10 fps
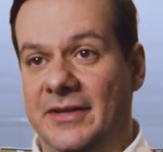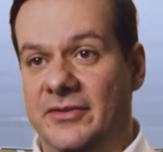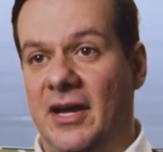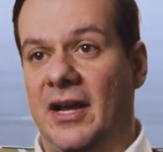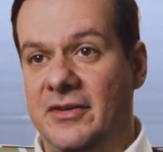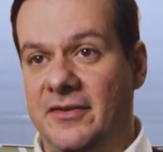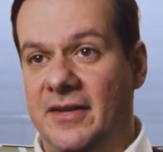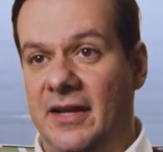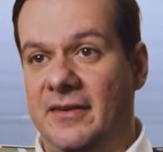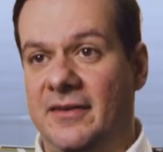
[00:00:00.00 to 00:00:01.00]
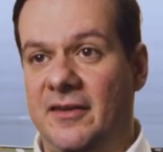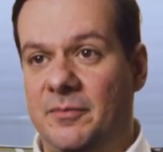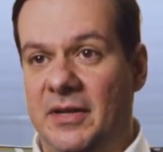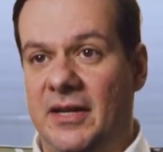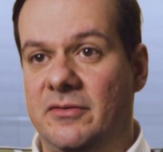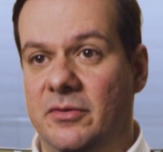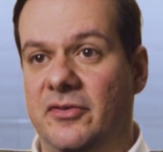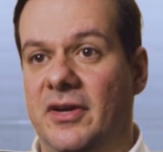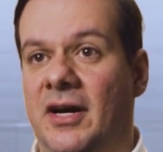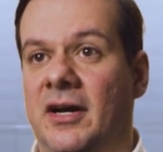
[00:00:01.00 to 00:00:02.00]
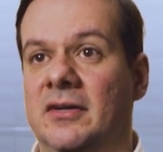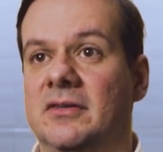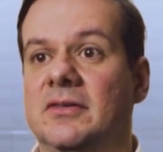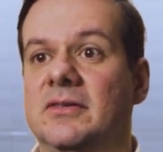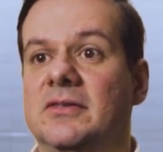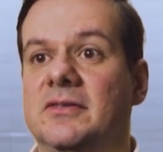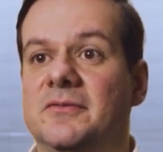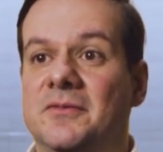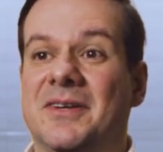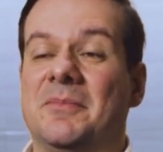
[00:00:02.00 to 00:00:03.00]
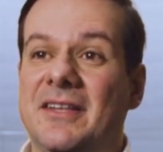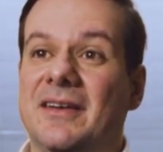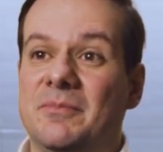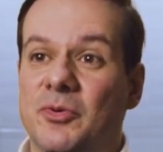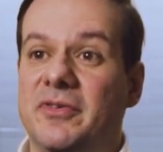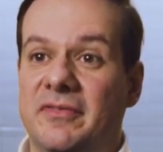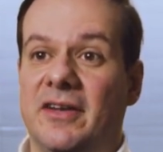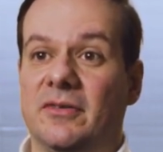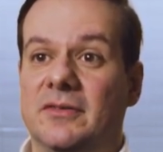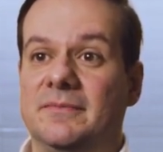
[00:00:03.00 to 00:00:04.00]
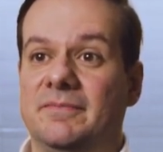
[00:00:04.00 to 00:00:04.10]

the challenge is that CSP networks are fundamentally multi-vendor.